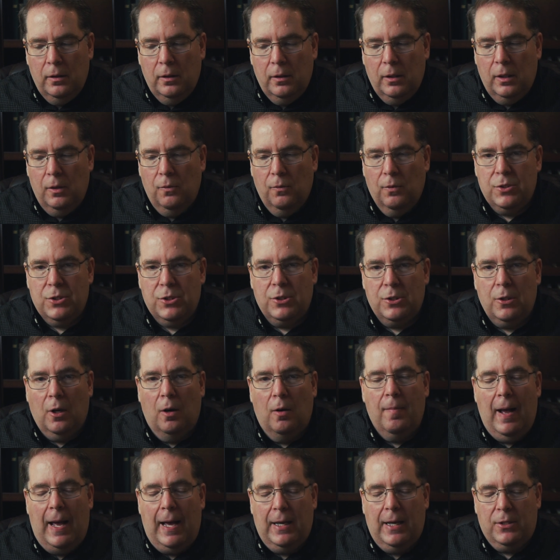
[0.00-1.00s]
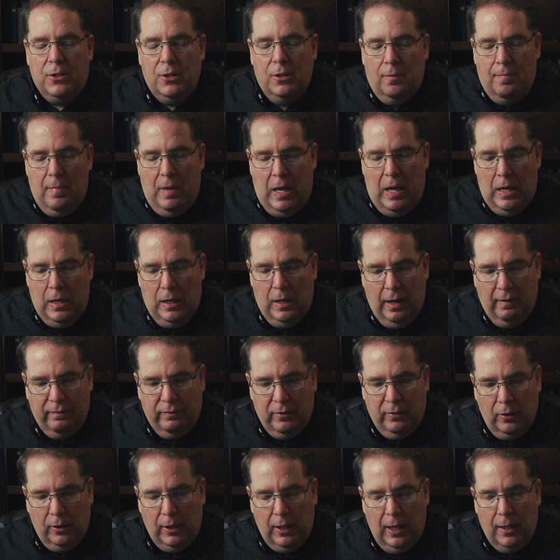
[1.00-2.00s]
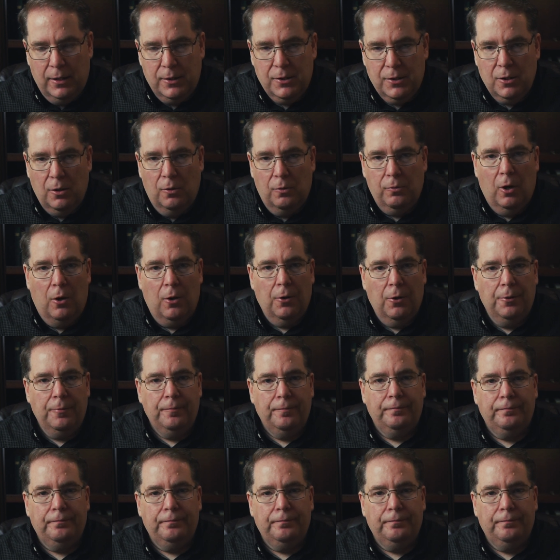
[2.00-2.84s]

He wants to go back to the man after God's own heart.